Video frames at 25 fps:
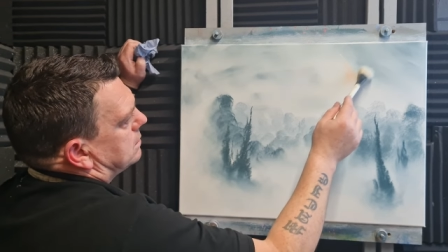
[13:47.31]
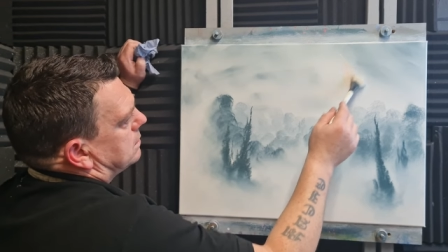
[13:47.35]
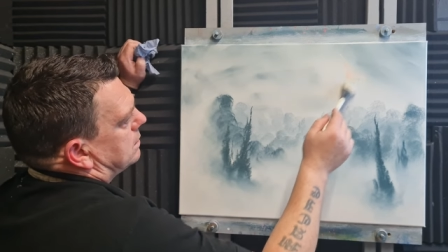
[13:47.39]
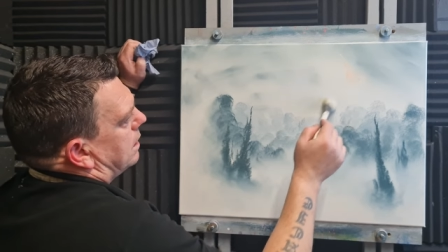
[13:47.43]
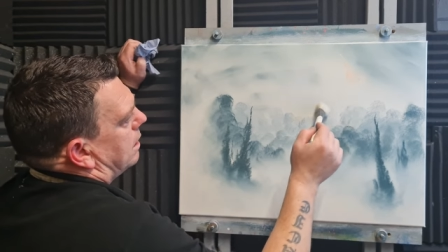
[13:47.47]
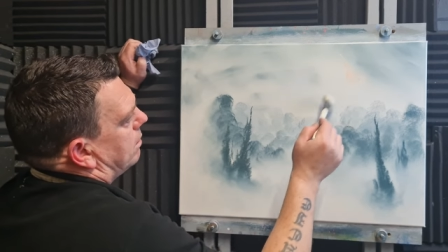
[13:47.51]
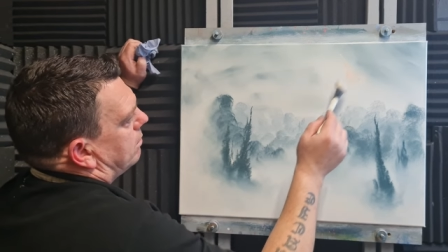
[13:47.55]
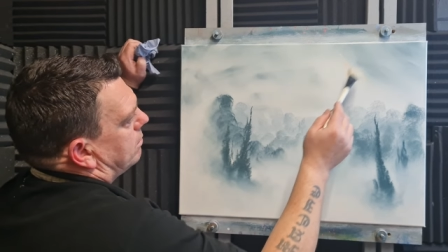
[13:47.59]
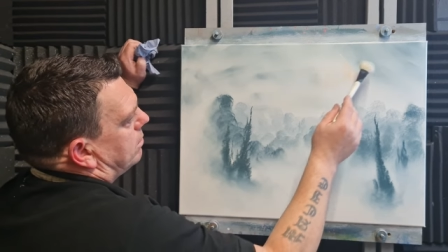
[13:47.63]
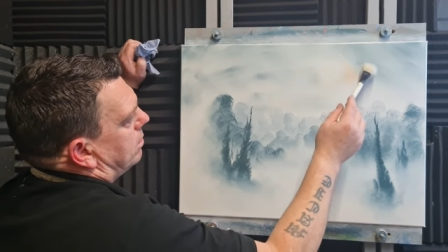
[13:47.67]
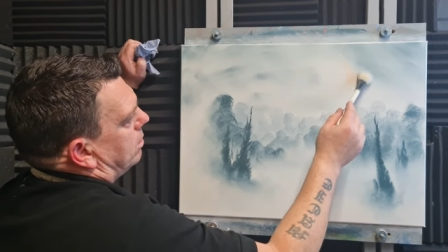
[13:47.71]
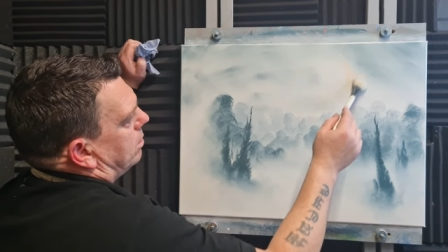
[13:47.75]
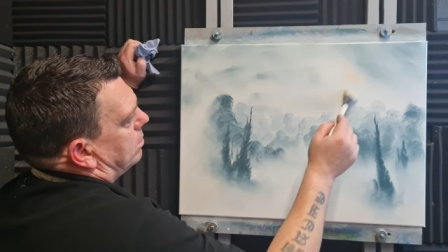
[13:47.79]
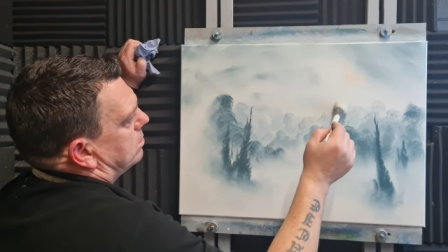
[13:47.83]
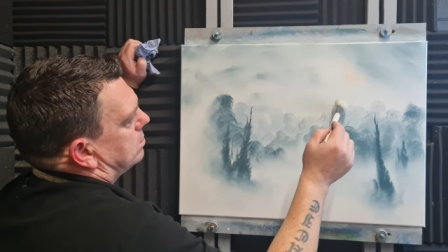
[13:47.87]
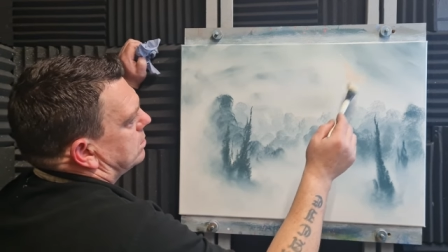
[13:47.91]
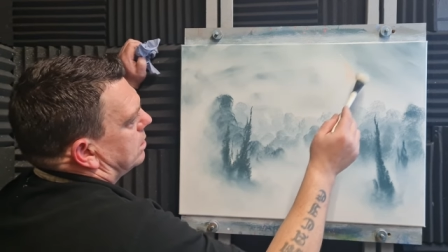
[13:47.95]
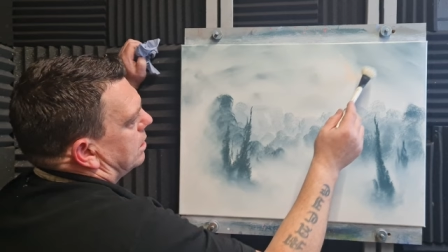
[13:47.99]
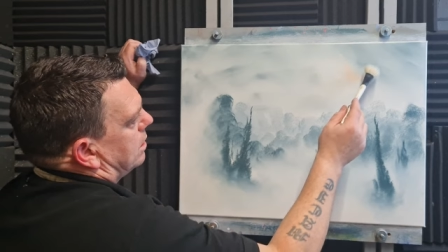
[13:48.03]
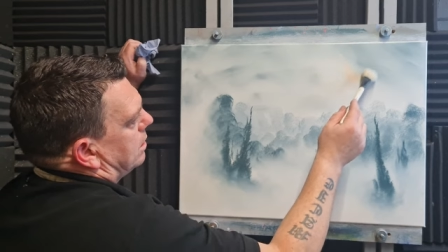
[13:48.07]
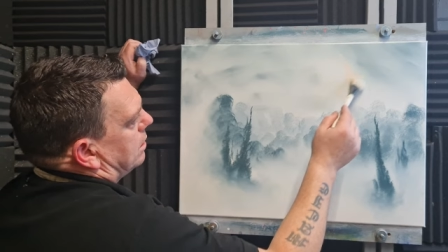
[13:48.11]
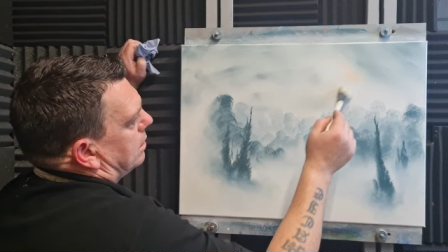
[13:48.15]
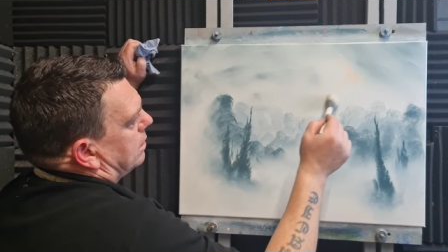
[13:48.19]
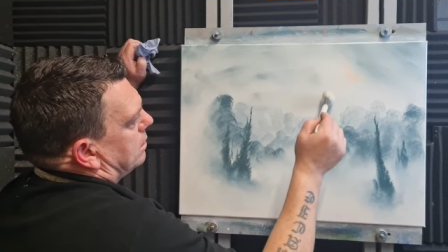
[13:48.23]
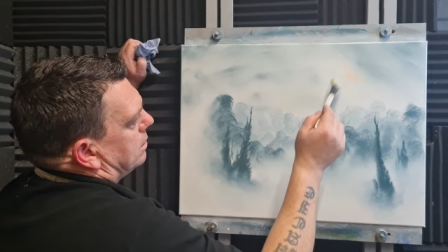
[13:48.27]
Now, of course,
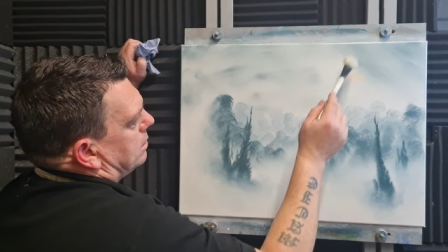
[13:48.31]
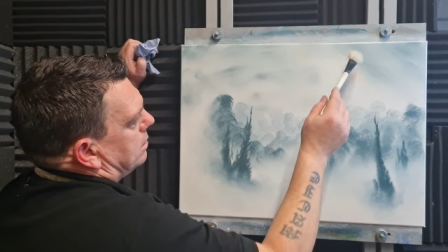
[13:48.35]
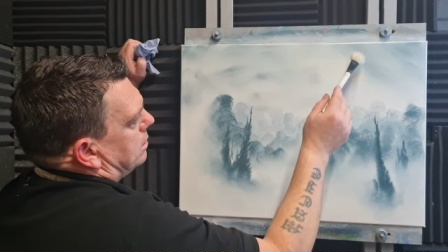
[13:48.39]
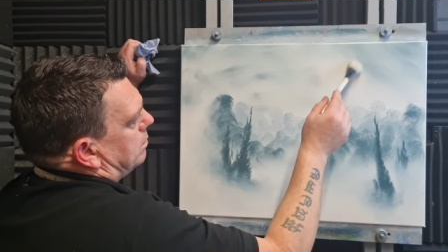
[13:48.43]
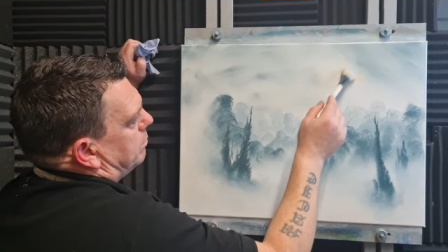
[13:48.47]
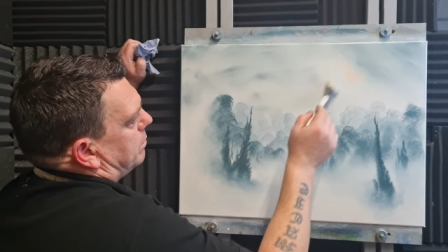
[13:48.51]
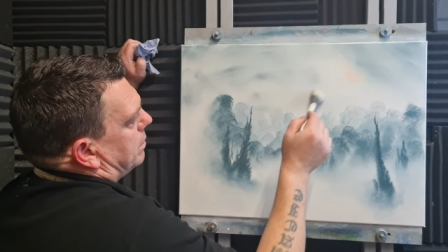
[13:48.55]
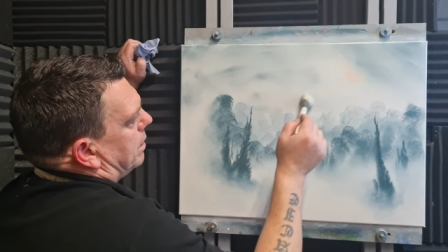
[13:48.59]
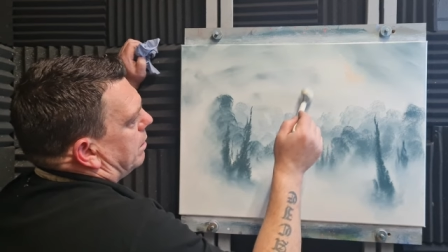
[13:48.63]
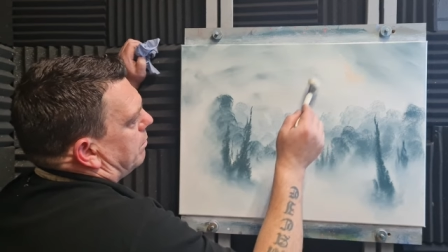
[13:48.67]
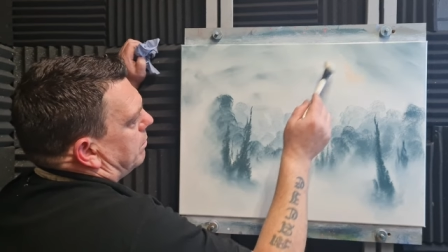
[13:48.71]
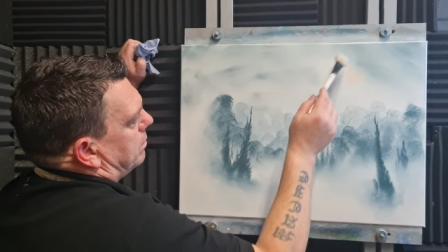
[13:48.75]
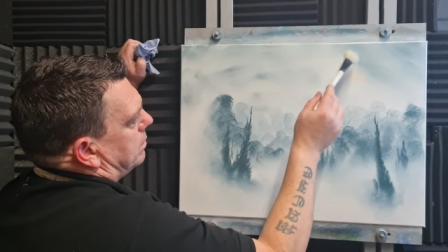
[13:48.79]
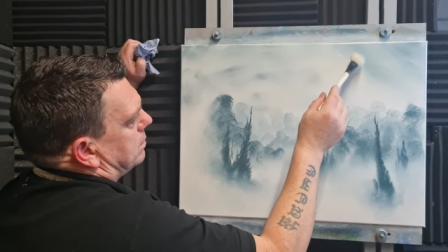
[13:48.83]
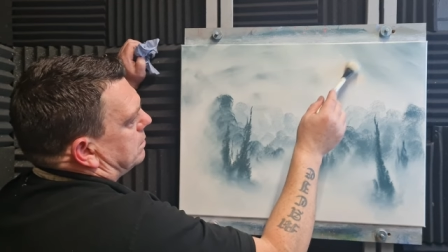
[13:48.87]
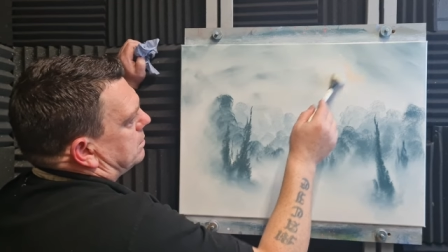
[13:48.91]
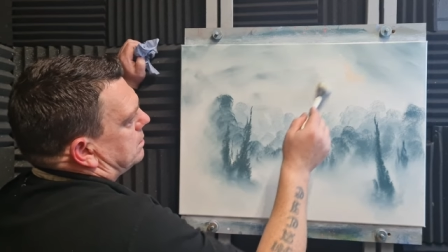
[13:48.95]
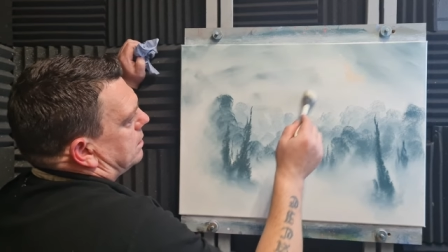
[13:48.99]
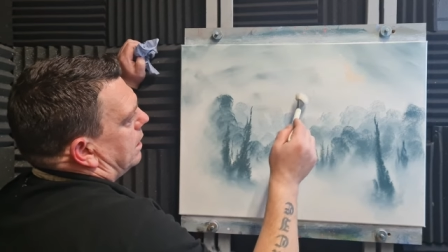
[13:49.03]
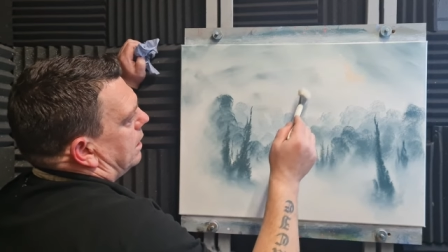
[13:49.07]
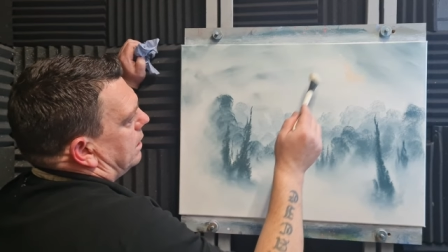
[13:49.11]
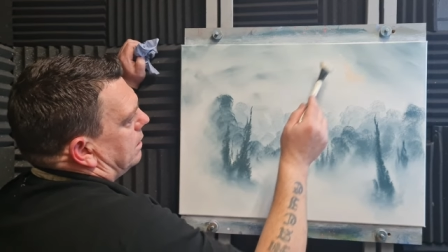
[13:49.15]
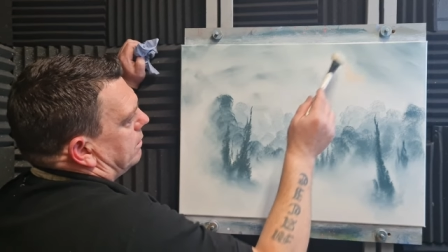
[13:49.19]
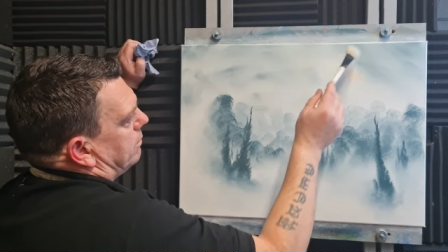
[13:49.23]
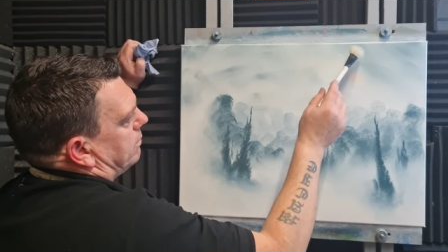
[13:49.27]
you'll be able to
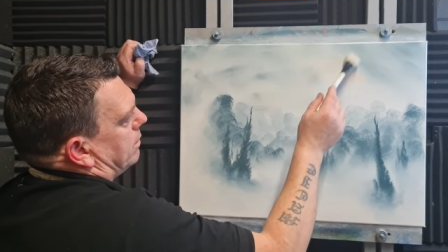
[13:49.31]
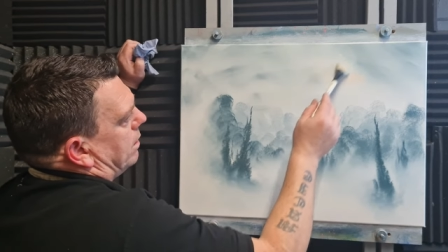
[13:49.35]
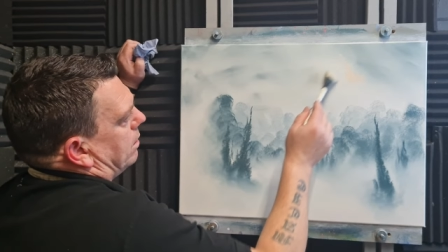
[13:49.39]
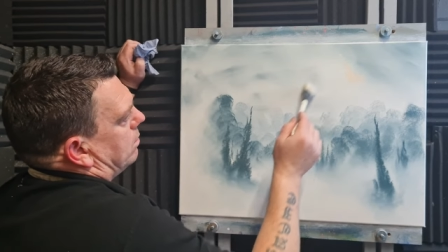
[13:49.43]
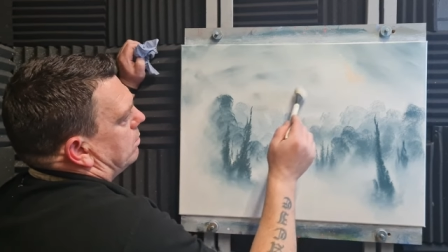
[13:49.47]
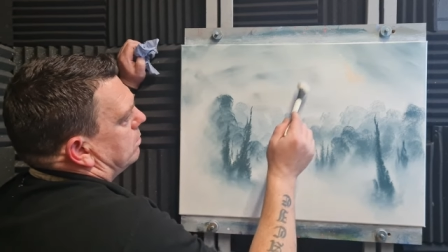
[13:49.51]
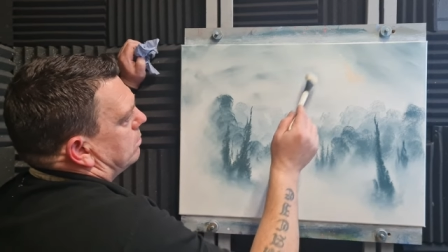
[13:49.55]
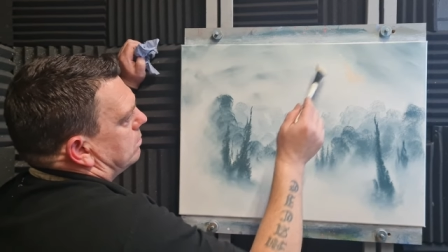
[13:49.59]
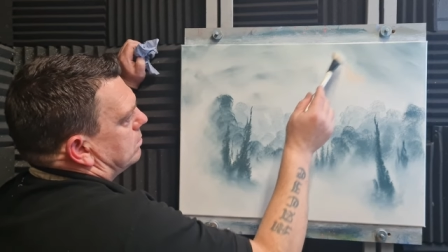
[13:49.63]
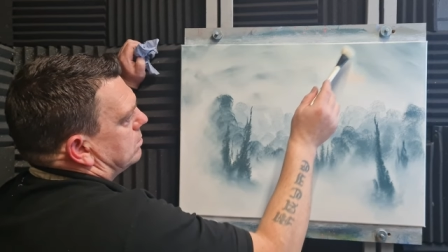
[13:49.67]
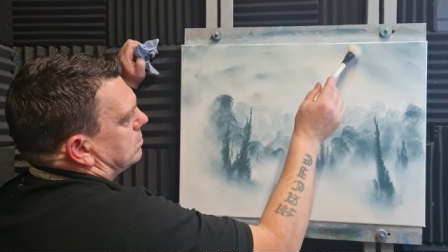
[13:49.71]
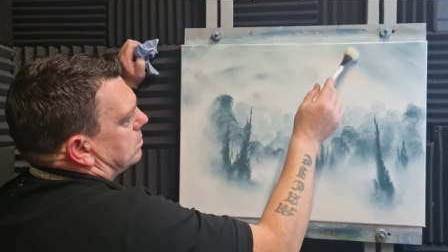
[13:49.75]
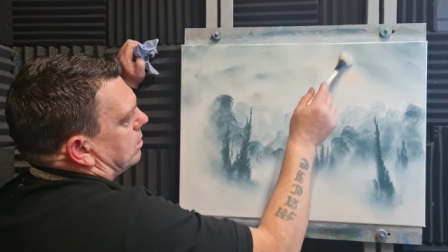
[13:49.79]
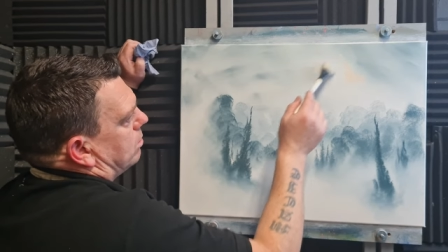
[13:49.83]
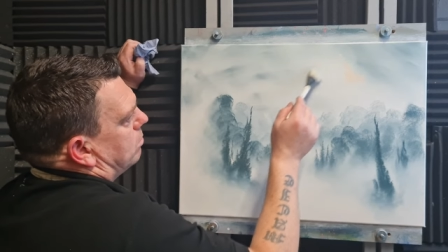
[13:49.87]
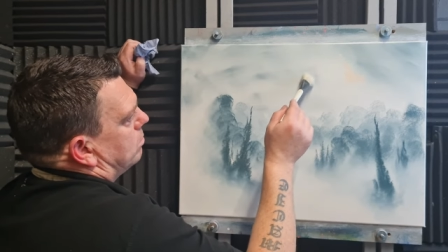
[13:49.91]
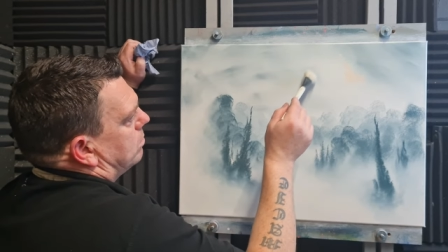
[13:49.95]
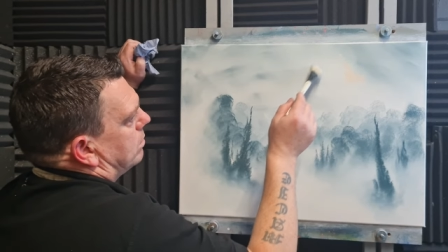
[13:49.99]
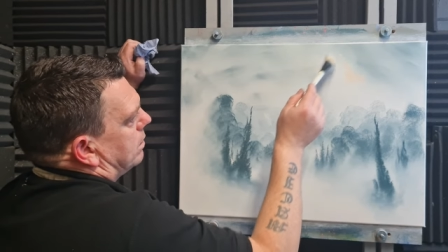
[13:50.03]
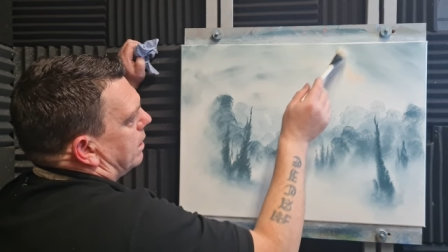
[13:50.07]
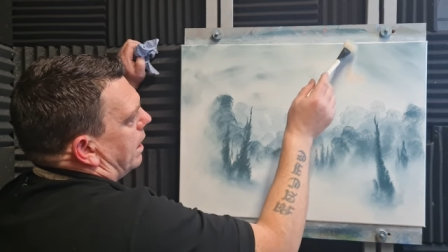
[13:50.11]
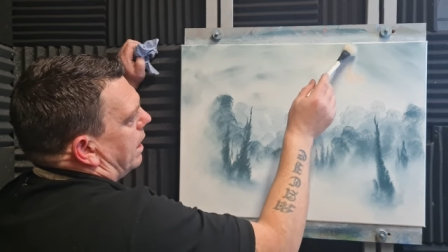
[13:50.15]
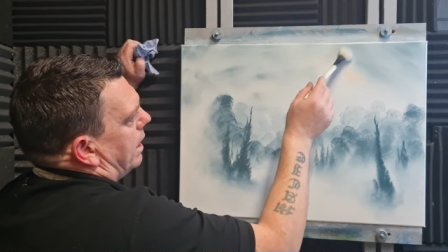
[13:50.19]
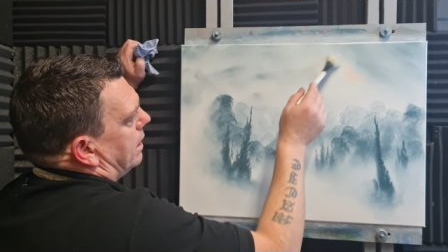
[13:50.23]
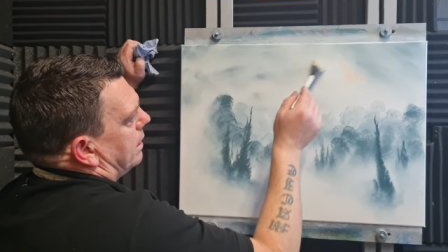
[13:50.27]
tell if that looks
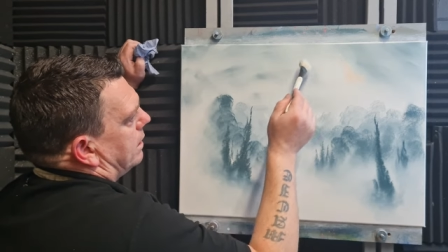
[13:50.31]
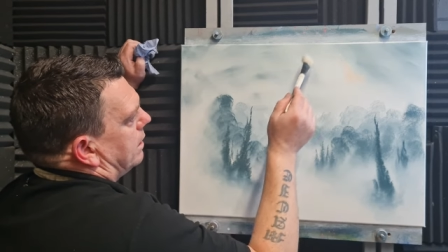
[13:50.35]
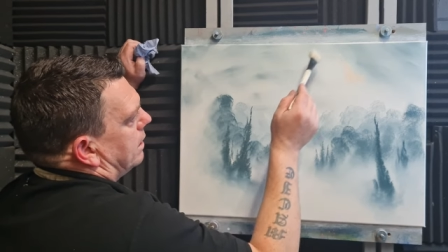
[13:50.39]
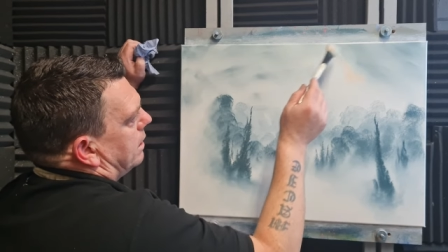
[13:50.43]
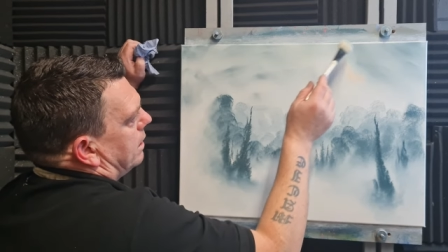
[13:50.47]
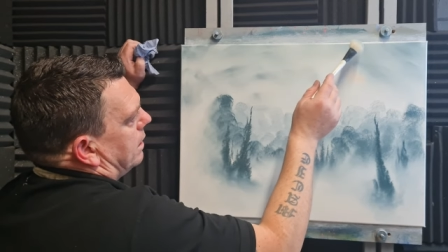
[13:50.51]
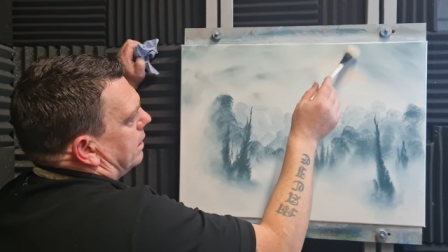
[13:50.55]
okay.